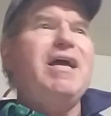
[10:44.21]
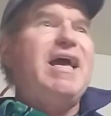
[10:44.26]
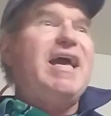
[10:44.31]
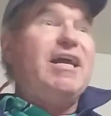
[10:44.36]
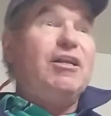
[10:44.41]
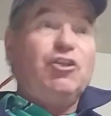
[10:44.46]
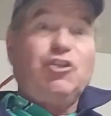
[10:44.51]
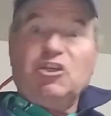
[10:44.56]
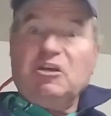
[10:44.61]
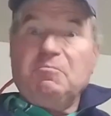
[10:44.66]

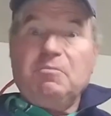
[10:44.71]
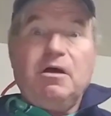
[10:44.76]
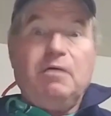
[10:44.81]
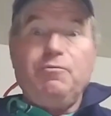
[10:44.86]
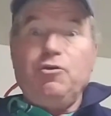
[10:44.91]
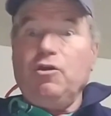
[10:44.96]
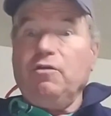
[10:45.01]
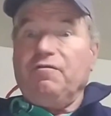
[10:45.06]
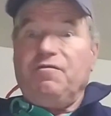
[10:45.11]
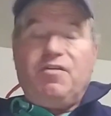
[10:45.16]
And some of
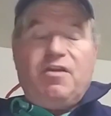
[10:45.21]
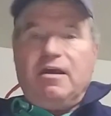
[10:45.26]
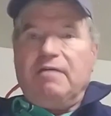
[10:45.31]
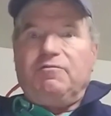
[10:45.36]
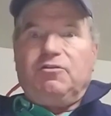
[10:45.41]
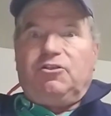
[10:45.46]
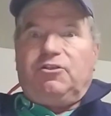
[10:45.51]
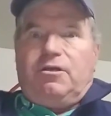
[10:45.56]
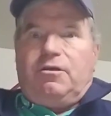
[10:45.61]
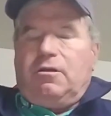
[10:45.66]
them you've
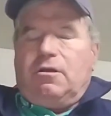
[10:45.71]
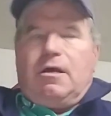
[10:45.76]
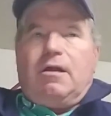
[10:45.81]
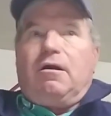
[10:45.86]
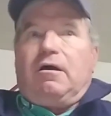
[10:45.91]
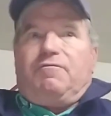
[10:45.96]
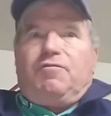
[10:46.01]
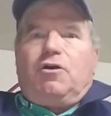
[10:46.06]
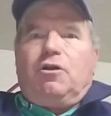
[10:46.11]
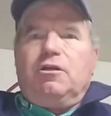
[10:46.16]
never seen. I
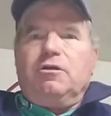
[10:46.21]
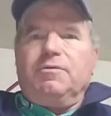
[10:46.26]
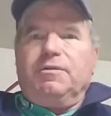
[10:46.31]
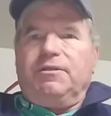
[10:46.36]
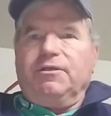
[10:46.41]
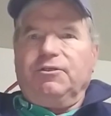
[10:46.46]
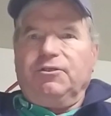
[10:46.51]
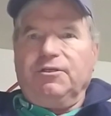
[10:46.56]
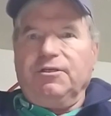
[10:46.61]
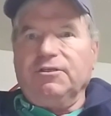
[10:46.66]
don't have a clue what
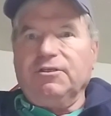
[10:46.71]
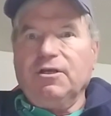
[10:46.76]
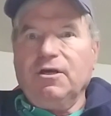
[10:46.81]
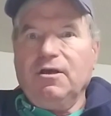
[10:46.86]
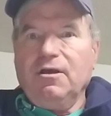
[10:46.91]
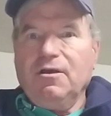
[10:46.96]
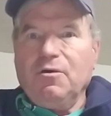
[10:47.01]
this is.